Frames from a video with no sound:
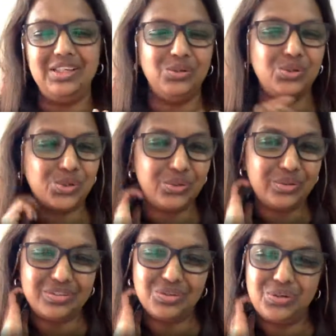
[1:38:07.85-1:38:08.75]
Those who
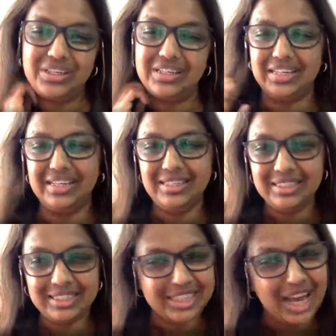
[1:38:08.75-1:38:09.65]

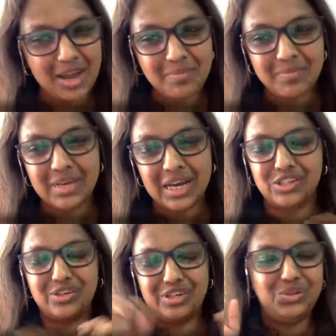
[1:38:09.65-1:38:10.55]
didn't type,
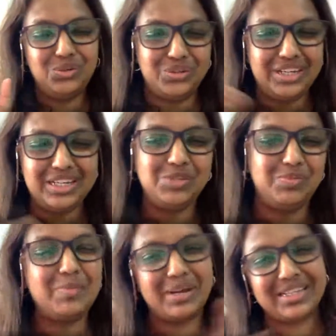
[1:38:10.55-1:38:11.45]
those who didn't
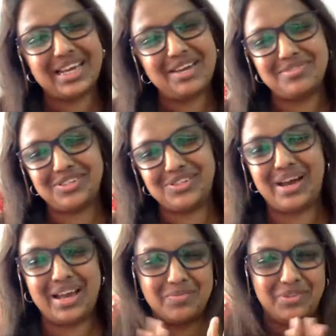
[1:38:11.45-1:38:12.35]
speak but type also,
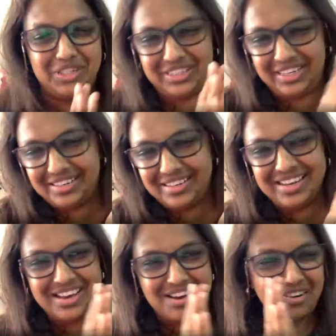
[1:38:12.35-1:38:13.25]
I appreciate
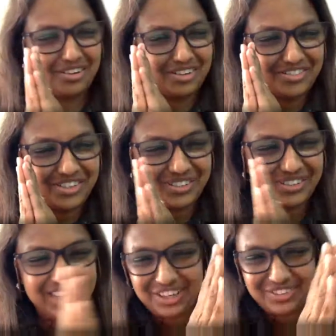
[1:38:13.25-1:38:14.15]
all of you. Thank